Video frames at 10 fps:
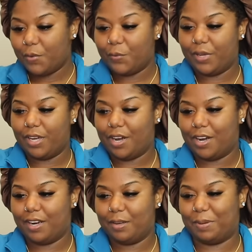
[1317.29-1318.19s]
We
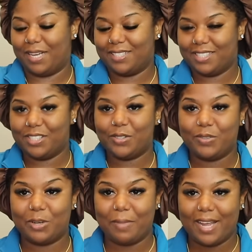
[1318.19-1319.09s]
are about to
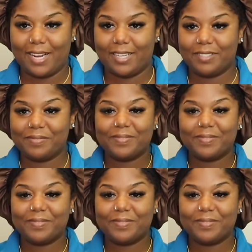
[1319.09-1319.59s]
do my hair